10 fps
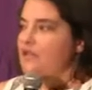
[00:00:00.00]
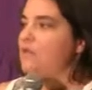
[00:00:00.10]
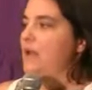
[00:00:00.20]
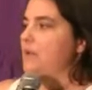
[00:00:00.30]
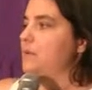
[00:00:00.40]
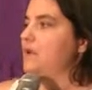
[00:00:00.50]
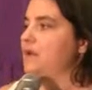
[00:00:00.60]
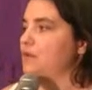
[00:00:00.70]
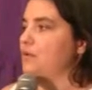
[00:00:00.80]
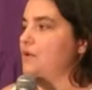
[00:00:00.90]
maybe we can
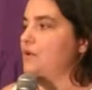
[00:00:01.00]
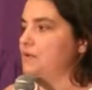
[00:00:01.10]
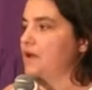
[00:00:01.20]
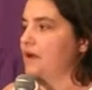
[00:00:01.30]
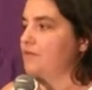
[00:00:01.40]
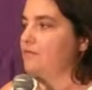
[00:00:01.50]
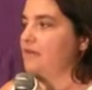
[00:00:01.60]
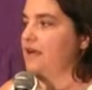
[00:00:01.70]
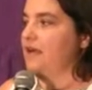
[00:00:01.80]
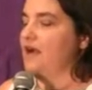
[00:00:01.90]
get lawyers for
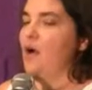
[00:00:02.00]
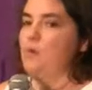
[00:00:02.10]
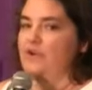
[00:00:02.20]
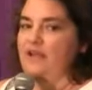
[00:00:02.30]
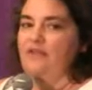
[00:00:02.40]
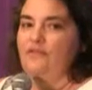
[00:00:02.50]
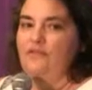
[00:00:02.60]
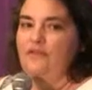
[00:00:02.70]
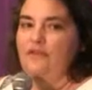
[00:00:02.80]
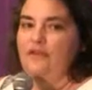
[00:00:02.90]
like a couple
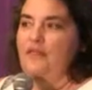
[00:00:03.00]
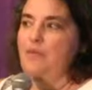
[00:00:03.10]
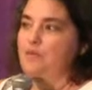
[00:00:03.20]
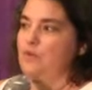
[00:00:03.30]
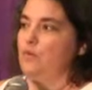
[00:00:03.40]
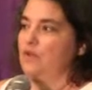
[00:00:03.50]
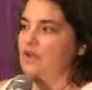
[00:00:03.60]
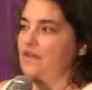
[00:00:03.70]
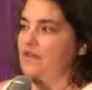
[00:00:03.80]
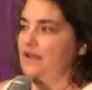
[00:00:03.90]
kids, and that'd be a really
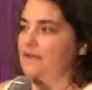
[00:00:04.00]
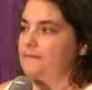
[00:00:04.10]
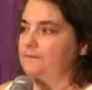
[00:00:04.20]
good thing.